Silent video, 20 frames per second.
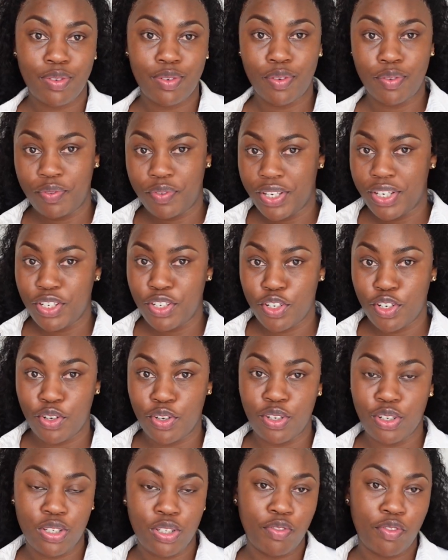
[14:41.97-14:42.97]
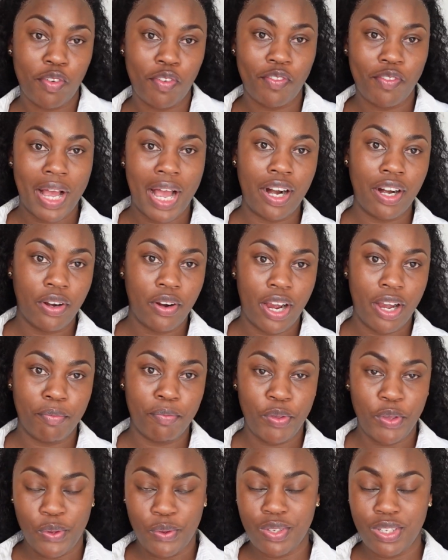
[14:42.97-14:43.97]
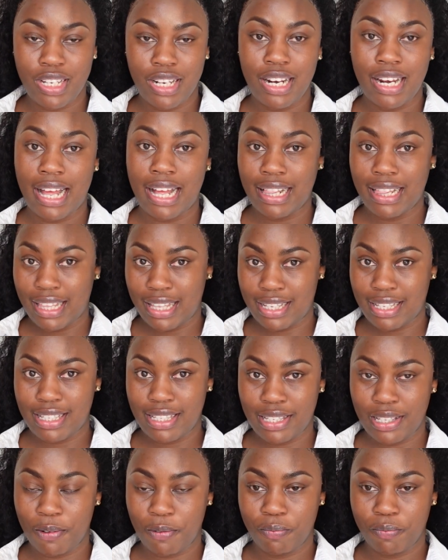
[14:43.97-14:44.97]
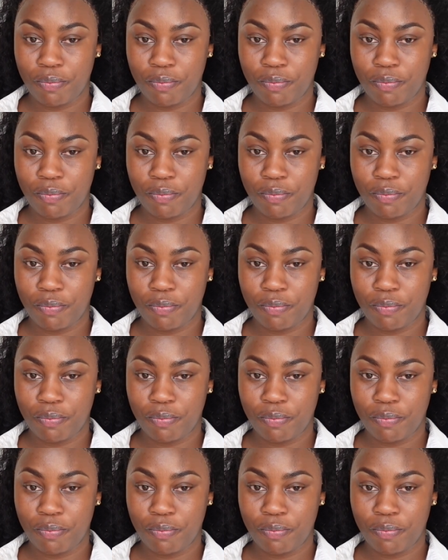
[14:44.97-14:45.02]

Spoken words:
for videos, for background music like this.